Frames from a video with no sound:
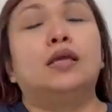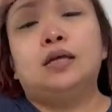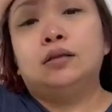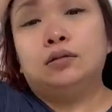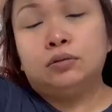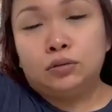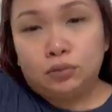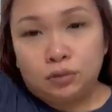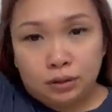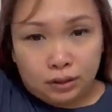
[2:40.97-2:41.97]
and
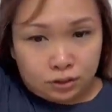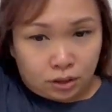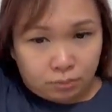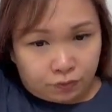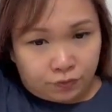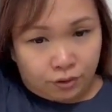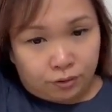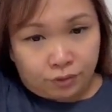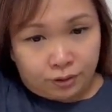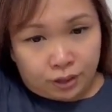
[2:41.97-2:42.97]
also the top of your
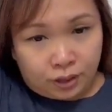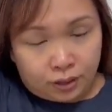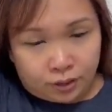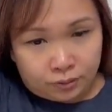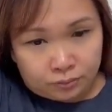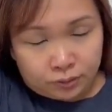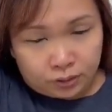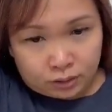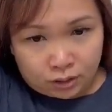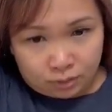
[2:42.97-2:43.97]
um
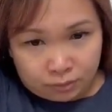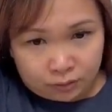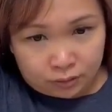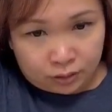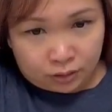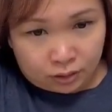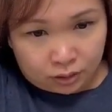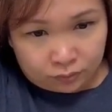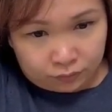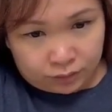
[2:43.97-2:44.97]
the top of,
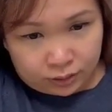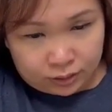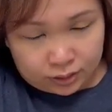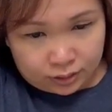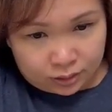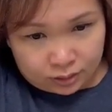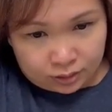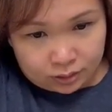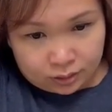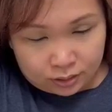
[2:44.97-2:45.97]
of
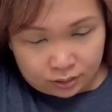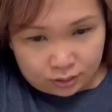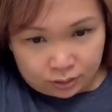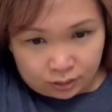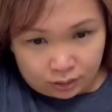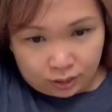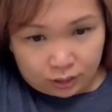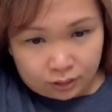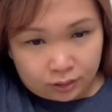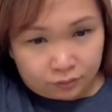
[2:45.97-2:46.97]
this
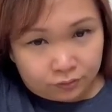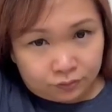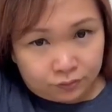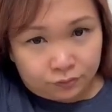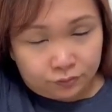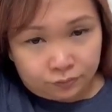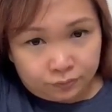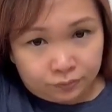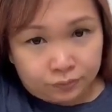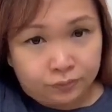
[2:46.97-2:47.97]
head
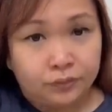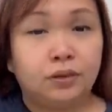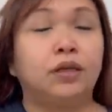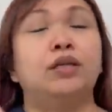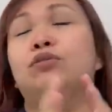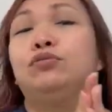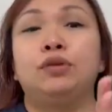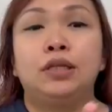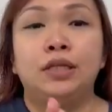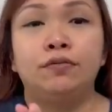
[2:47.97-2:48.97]
okay to
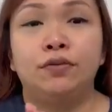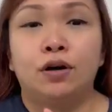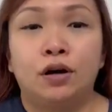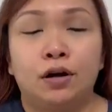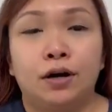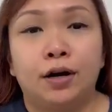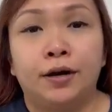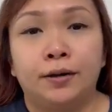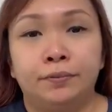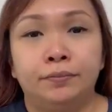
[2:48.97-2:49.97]
relieve your
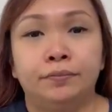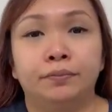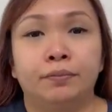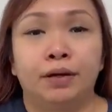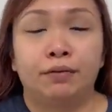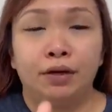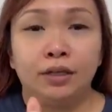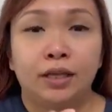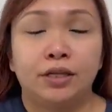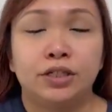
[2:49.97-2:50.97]
um
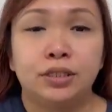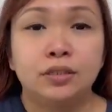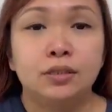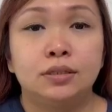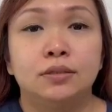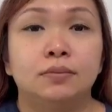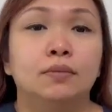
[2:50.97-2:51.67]
migraine tensions